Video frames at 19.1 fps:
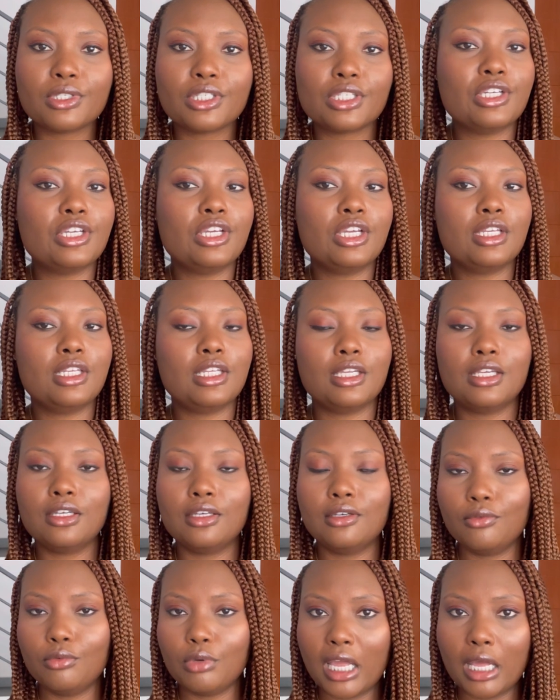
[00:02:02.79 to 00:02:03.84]
good,
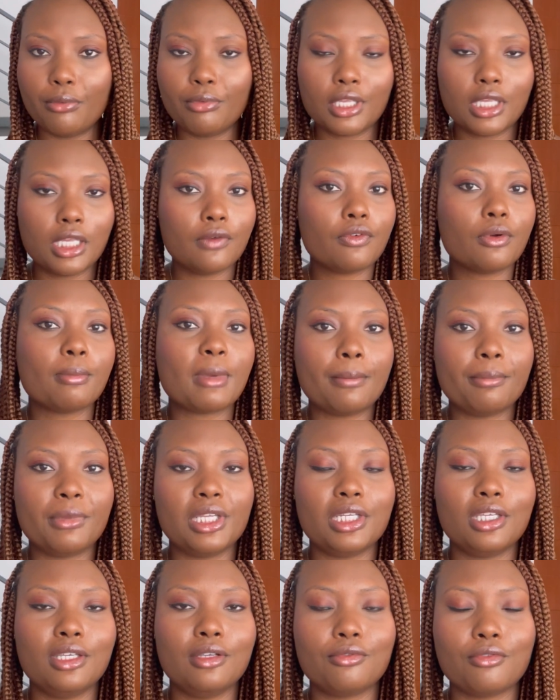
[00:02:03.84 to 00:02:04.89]
then I would give her my
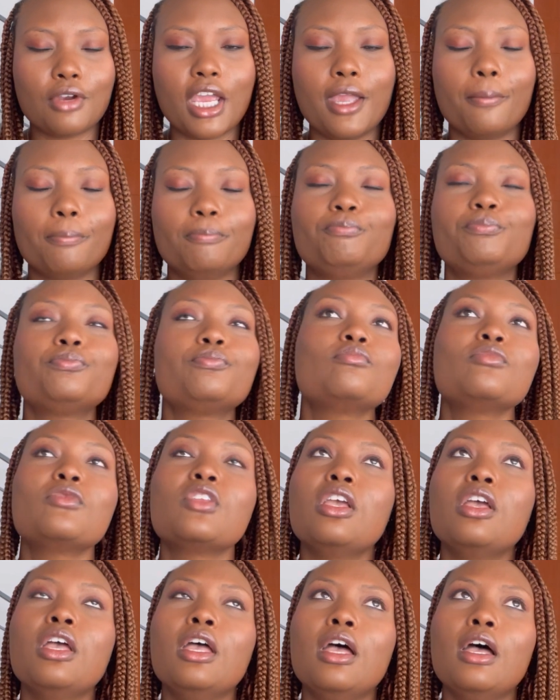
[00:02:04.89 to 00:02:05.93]
money, right?
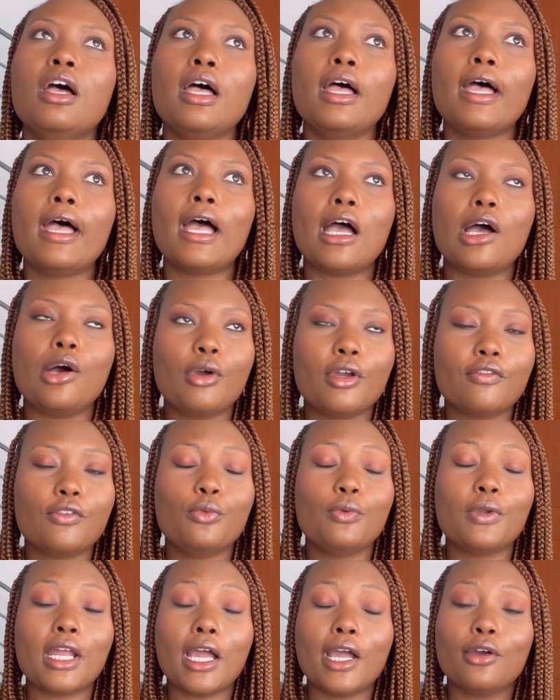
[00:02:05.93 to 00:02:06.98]
However,
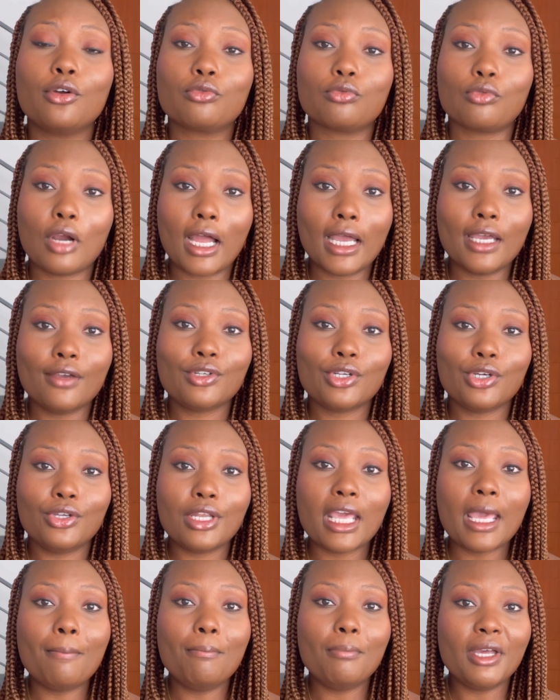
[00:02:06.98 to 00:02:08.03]
when I arrived on
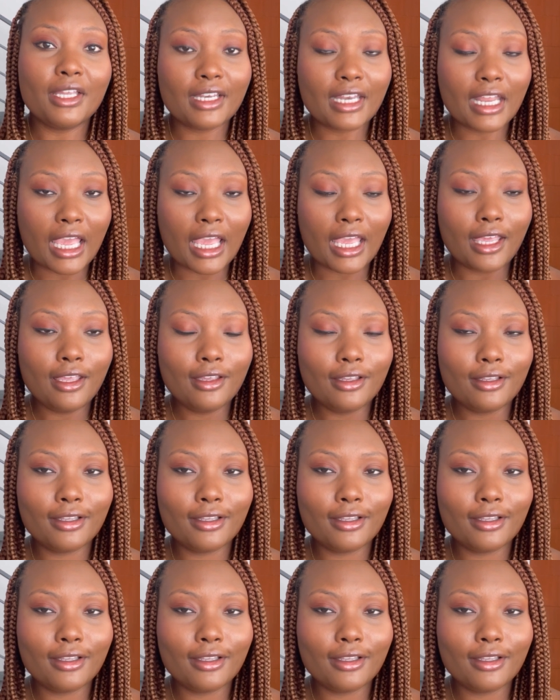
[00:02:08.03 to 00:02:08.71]
that Monday,